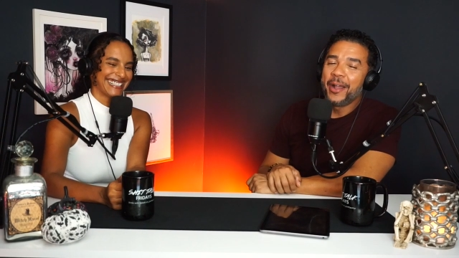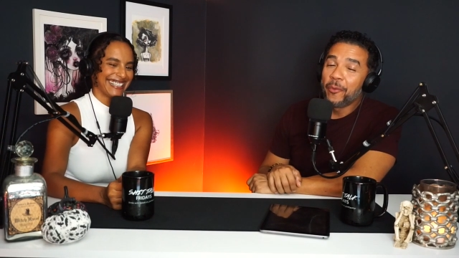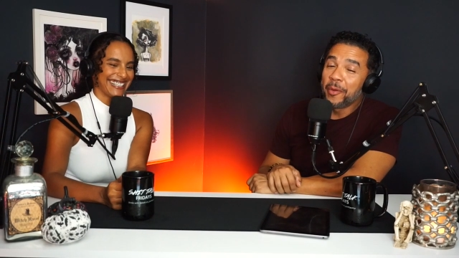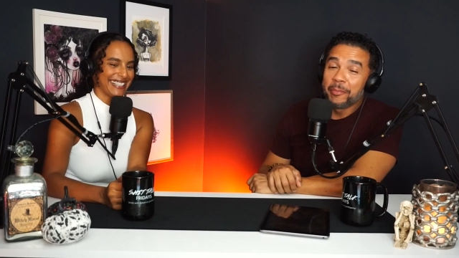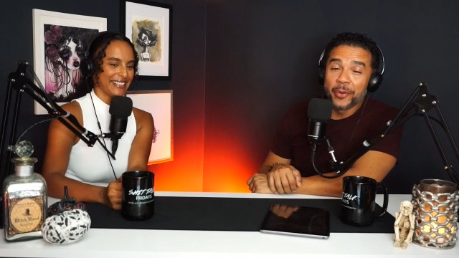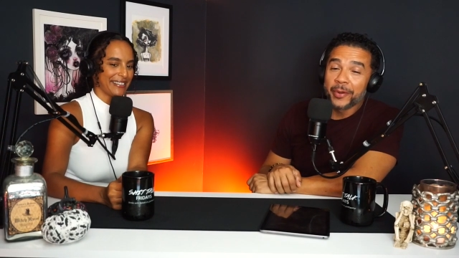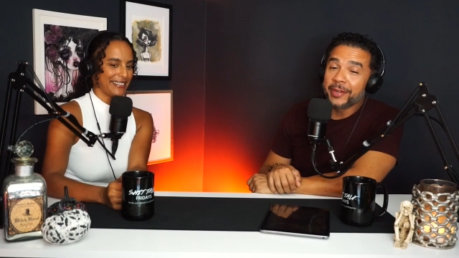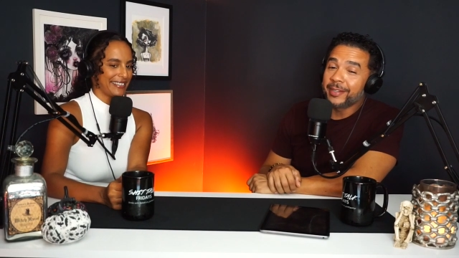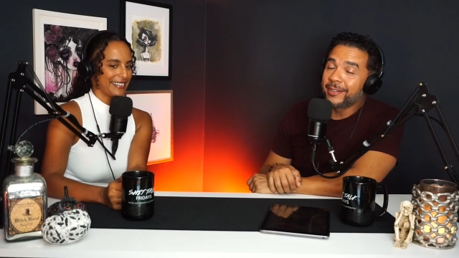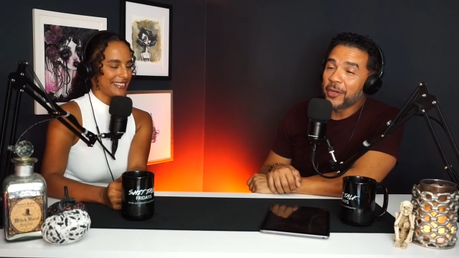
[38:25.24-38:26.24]
Speaker 1: At one
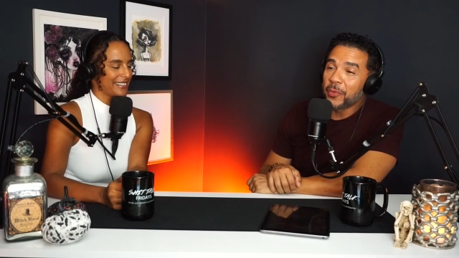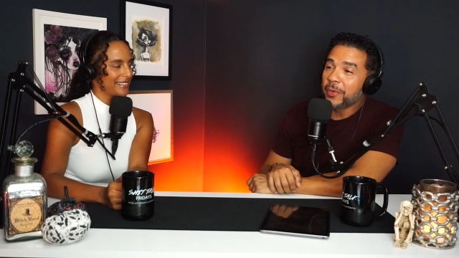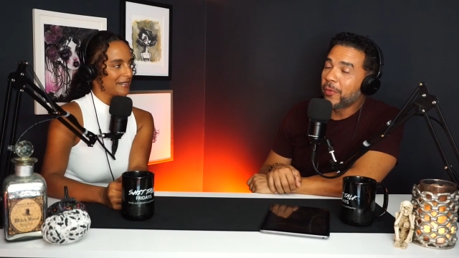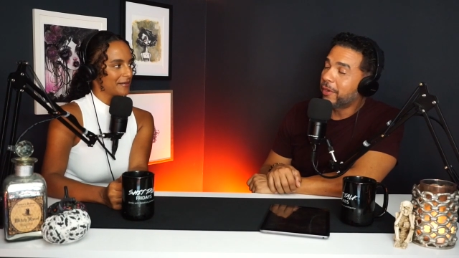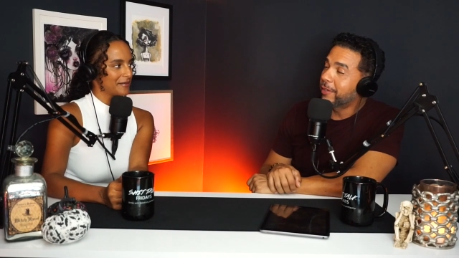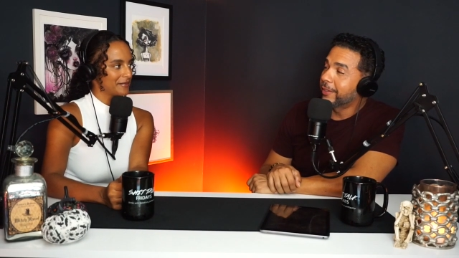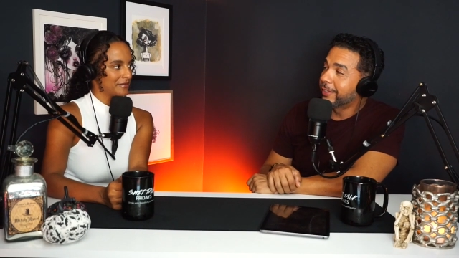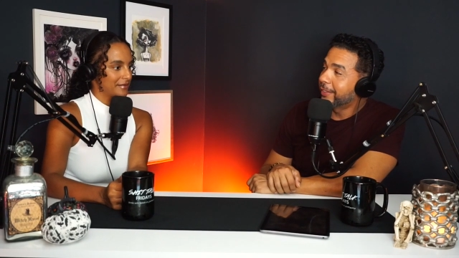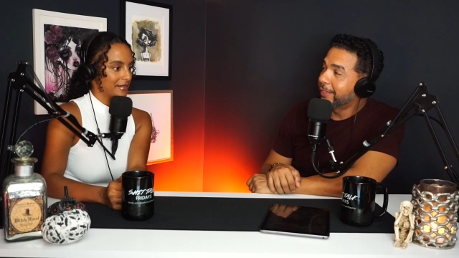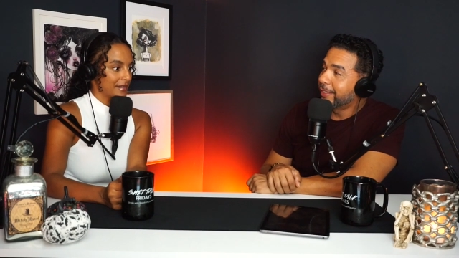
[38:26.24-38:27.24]
point, you know, we weren't.
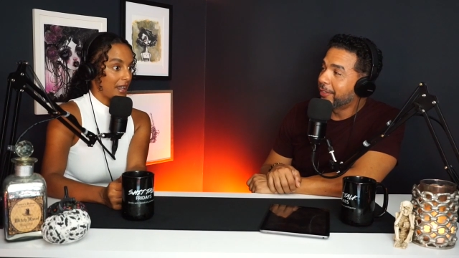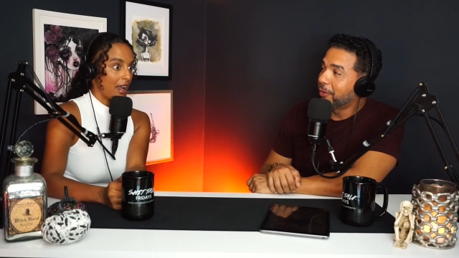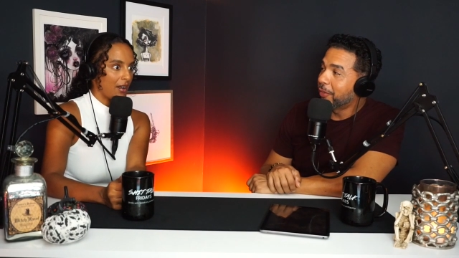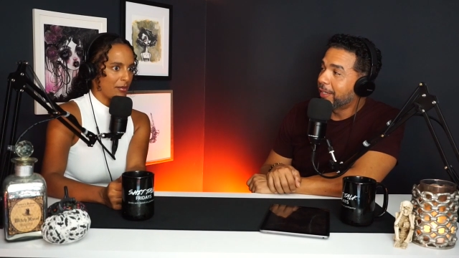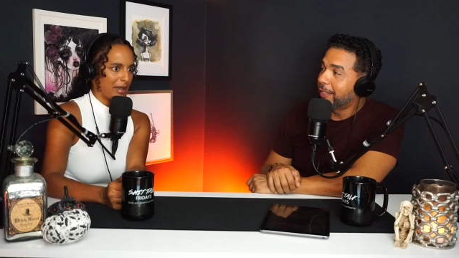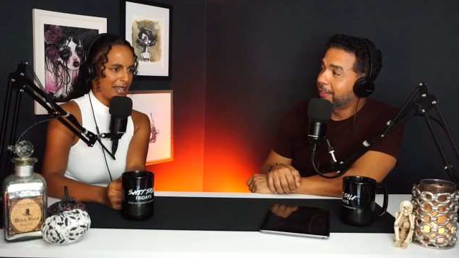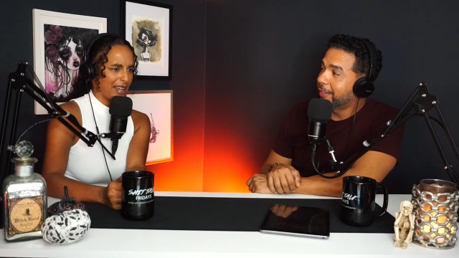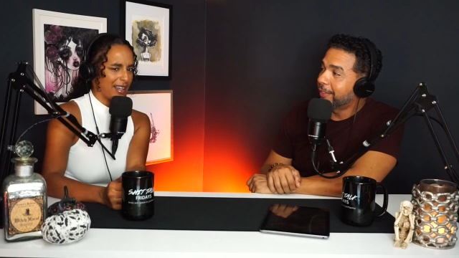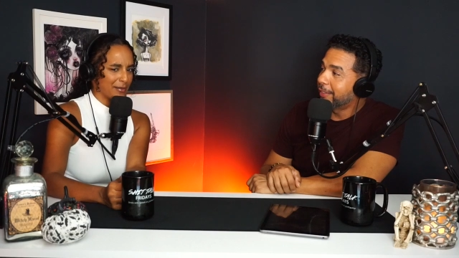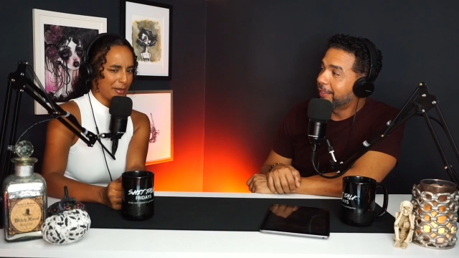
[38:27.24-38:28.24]
You know. Oh
Speaker 2: my
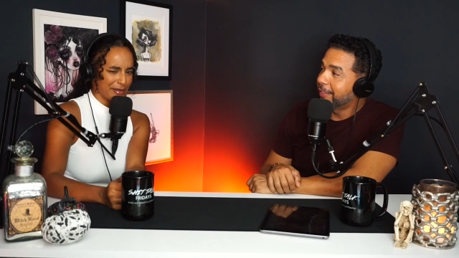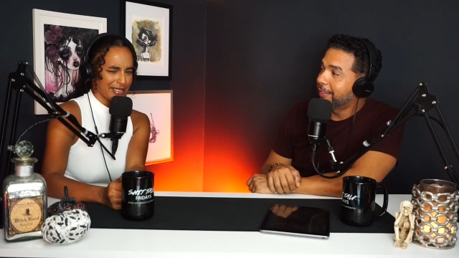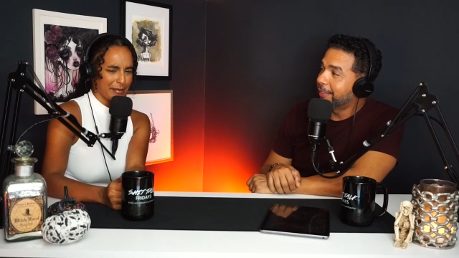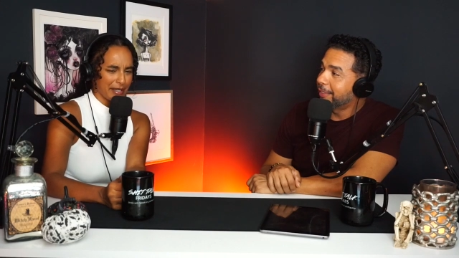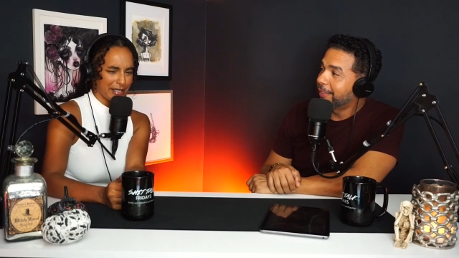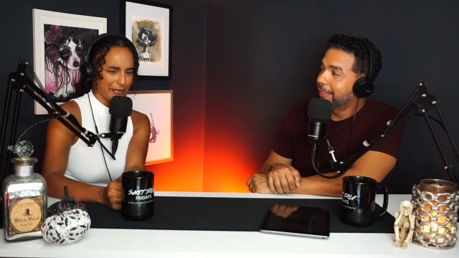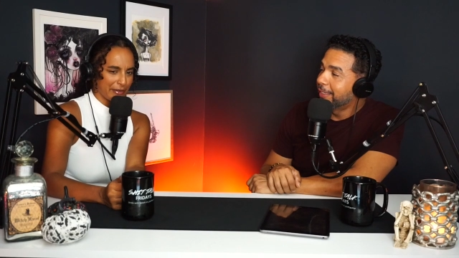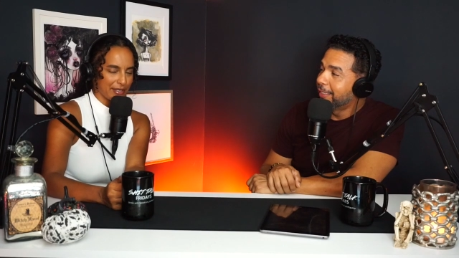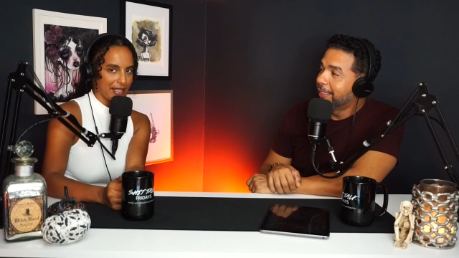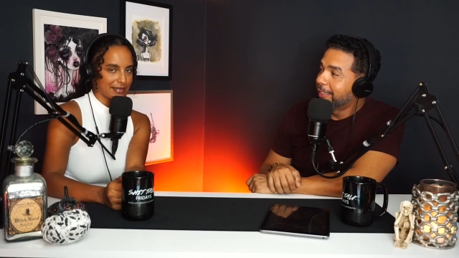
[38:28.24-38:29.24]
God, we were sleeping on a
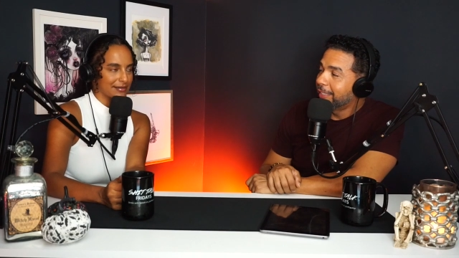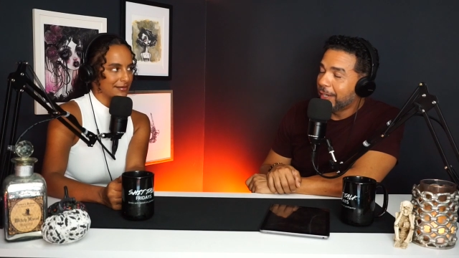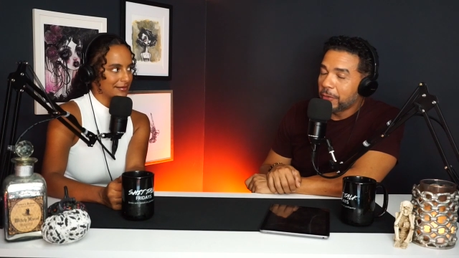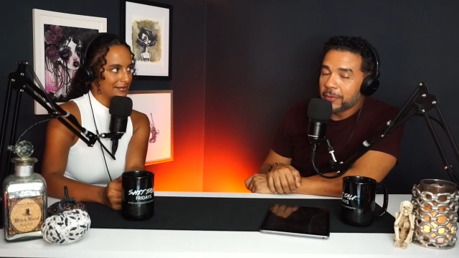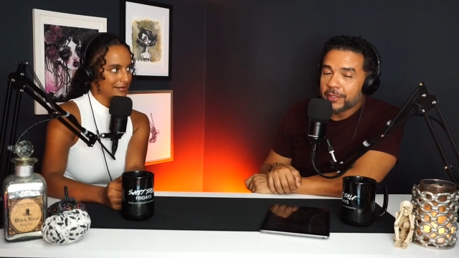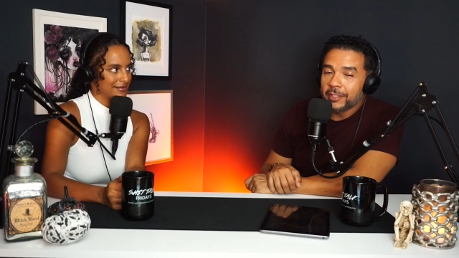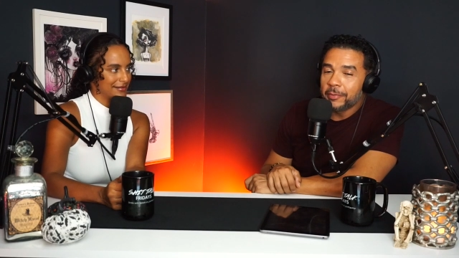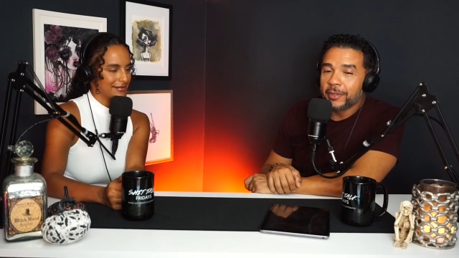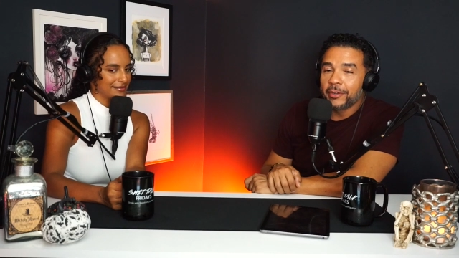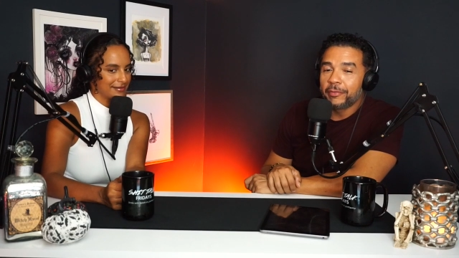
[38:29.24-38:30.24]
futon.
Speaker 1: Yeah, we were
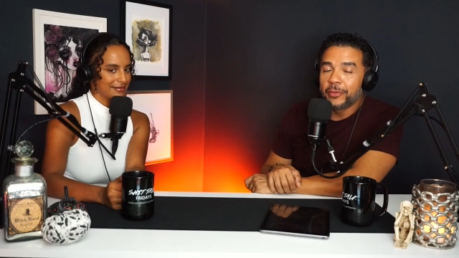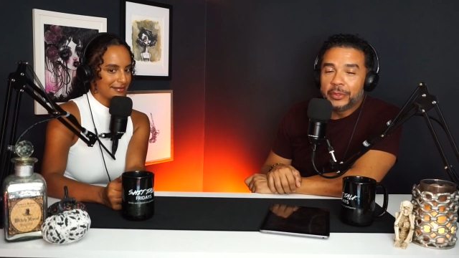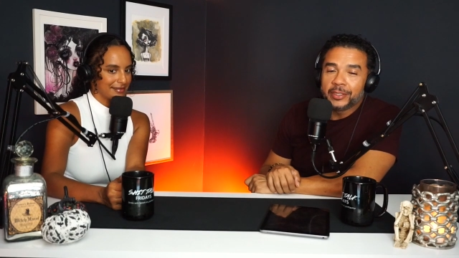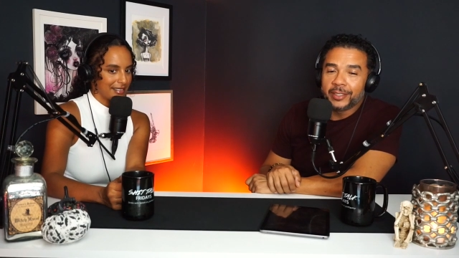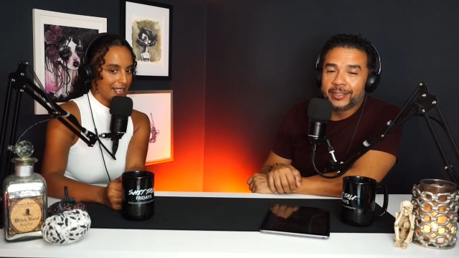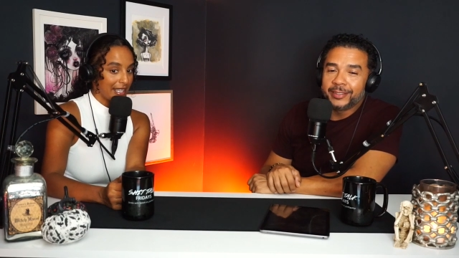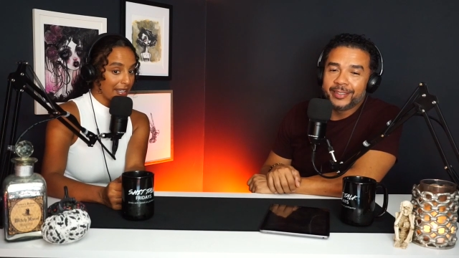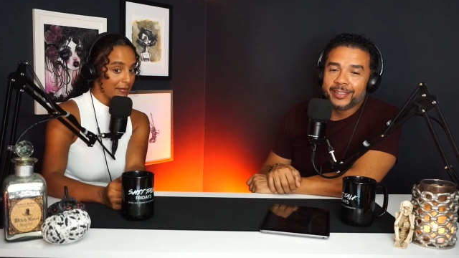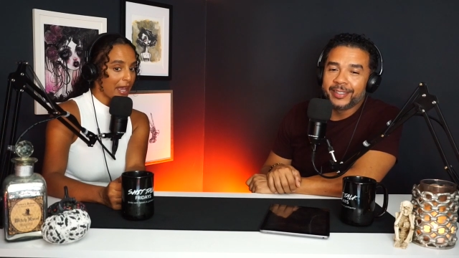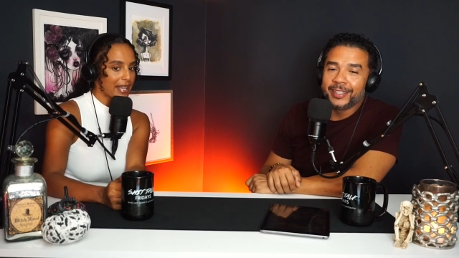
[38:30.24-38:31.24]
sleeping on a futon.
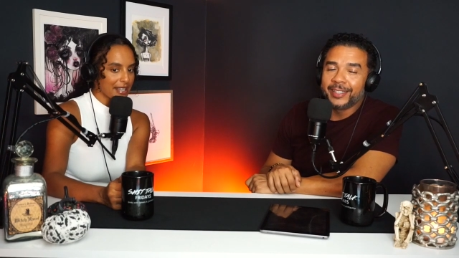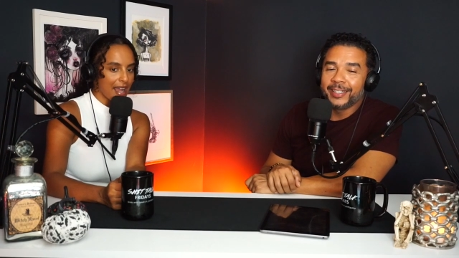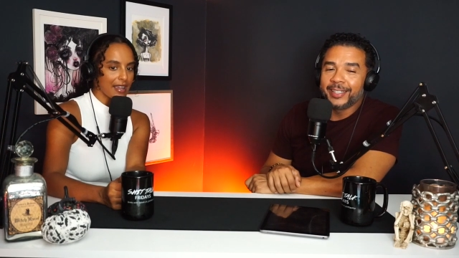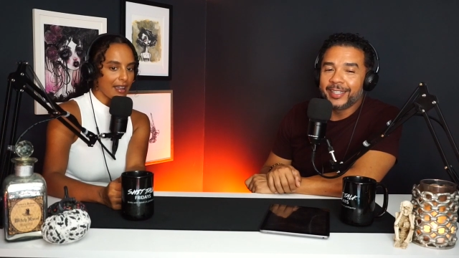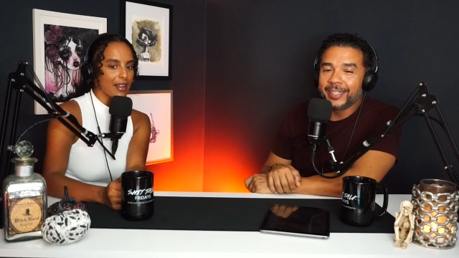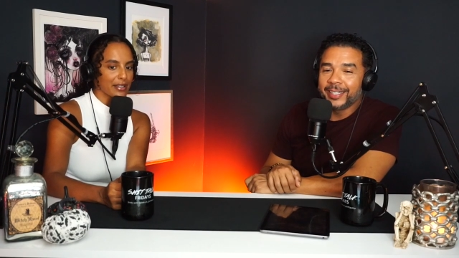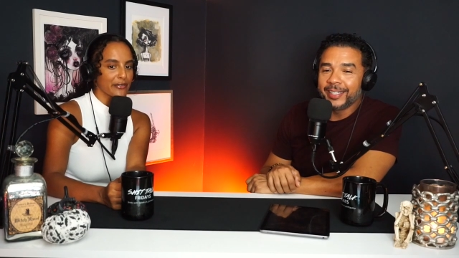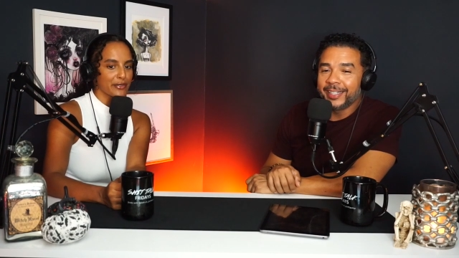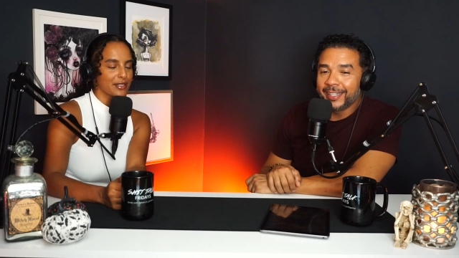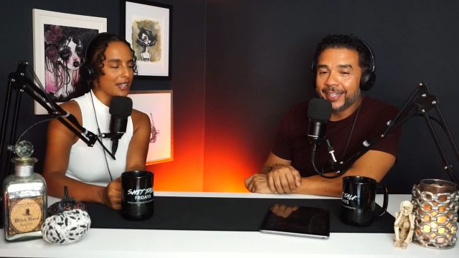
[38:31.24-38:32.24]
Him
Speaker 2: and, and I and, on a
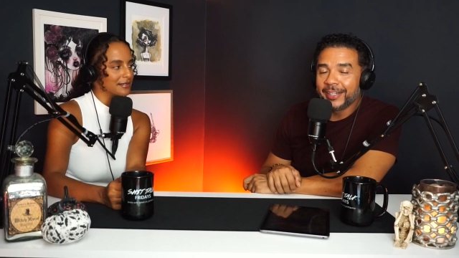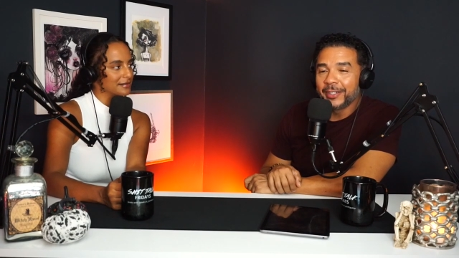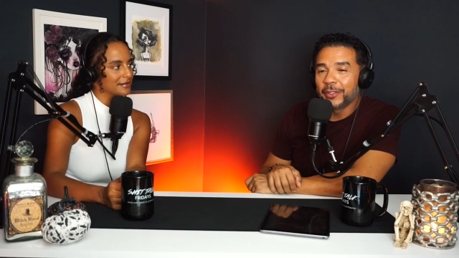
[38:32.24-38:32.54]
futon. In
Speaker 1: a